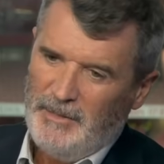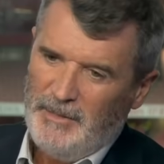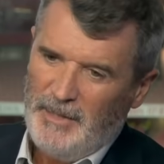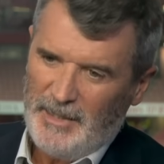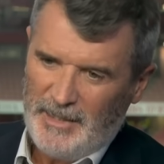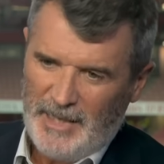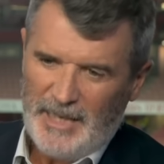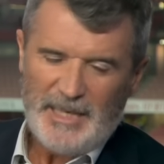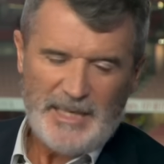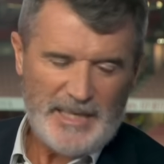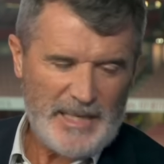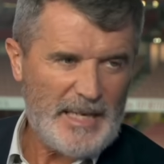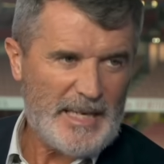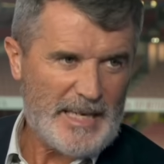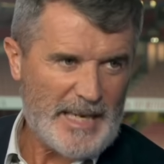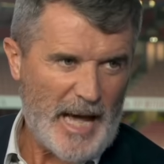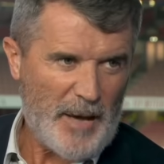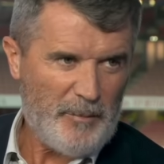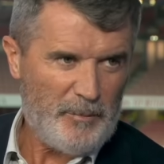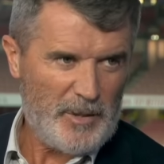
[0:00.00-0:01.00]
not take
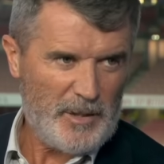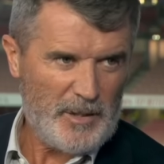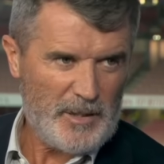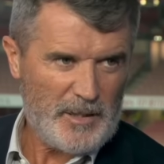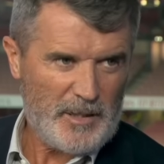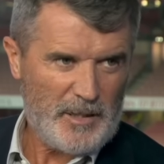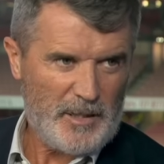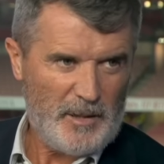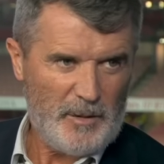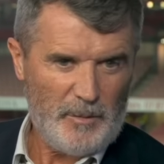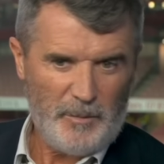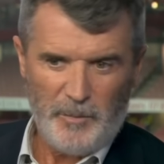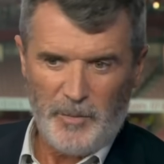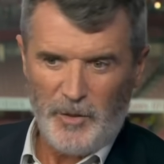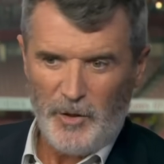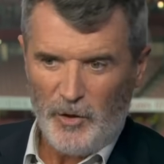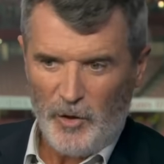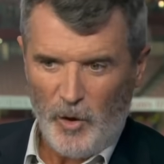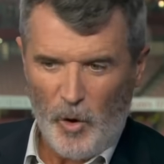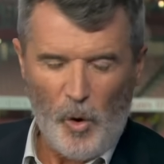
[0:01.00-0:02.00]
silly gambles,
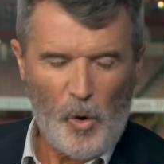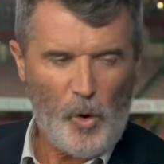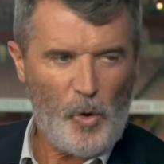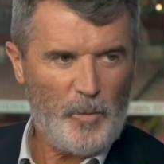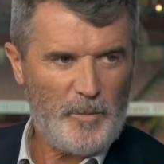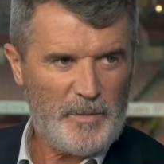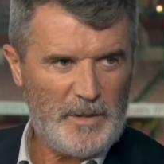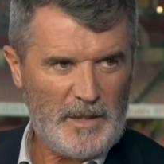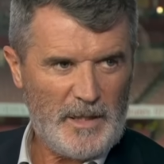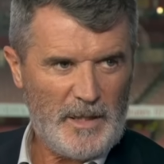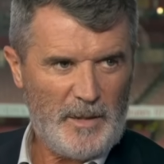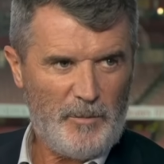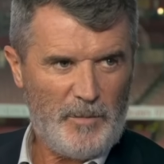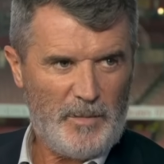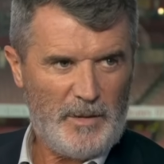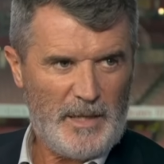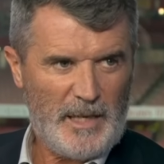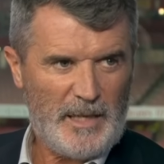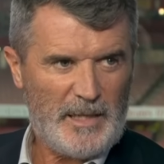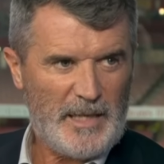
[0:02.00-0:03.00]
but you're the home team,
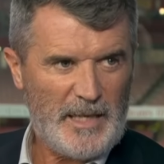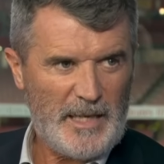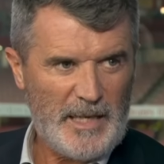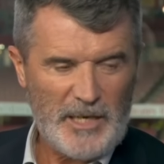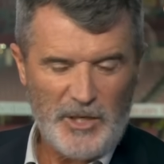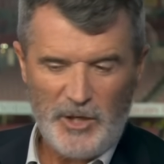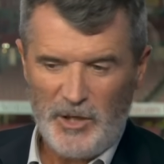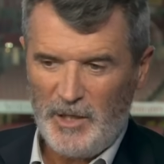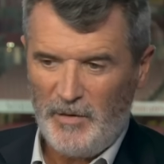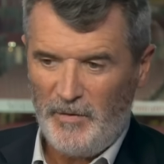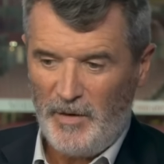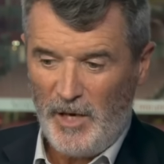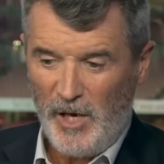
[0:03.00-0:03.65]
take the initiative.